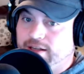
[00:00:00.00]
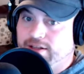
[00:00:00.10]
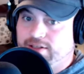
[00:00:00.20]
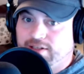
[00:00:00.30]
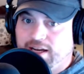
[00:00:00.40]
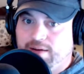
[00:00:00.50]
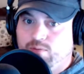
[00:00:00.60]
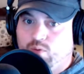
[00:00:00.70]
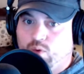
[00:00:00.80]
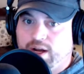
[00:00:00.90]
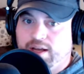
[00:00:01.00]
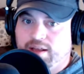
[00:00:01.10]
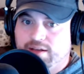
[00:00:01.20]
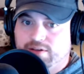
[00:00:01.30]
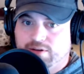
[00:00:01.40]
the same way
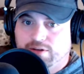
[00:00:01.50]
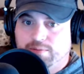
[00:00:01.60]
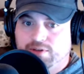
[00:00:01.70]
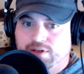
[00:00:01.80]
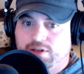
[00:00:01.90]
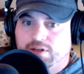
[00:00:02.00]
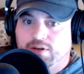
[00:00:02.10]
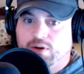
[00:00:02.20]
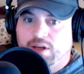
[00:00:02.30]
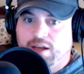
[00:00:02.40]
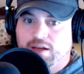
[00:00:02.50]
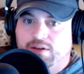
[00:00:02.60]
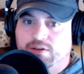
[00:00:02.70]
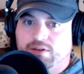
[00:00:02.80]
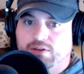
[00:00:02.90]
that circumcision
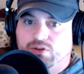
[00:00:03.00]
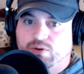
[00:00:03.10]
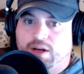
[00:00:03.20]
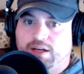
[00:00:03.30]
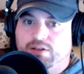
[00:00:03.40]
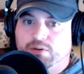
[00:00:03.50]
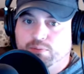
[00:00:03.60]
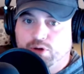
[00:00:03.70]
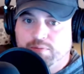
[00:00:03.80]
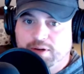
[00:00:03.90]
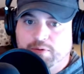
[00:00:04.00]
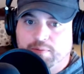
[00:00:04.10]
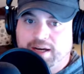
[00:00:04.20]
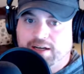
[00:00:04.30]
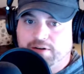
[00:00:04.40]
is trying to put people
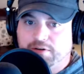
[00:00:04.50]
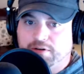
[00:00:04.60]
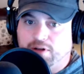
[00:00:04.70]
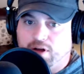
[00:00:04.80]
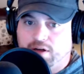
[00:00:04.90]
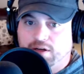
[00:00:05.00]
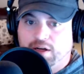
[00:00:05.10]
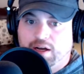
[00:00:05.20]
back under the law,